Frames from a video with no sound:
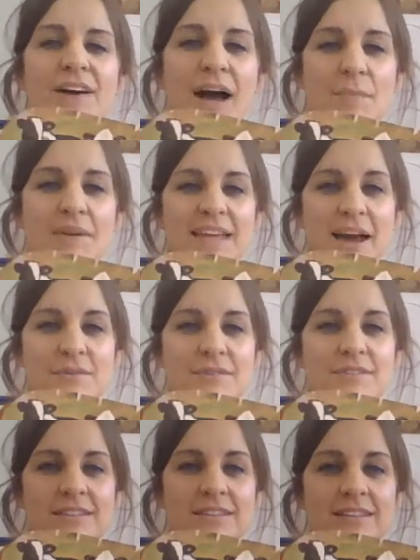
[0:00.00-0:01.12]
How many
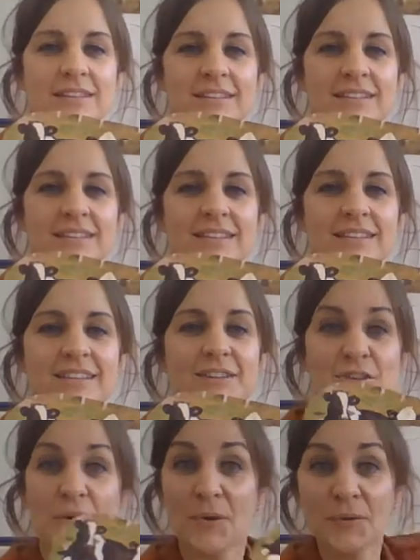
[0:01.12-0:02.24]
cows?
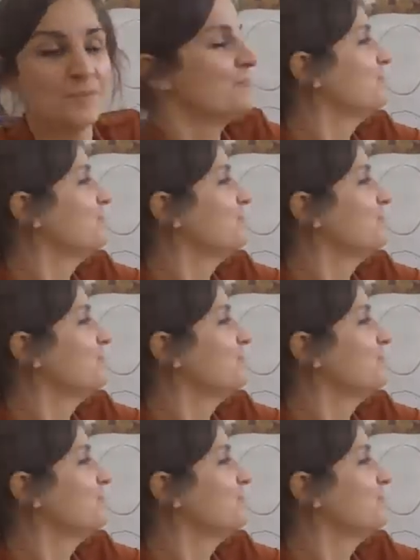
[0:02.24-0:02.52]
2.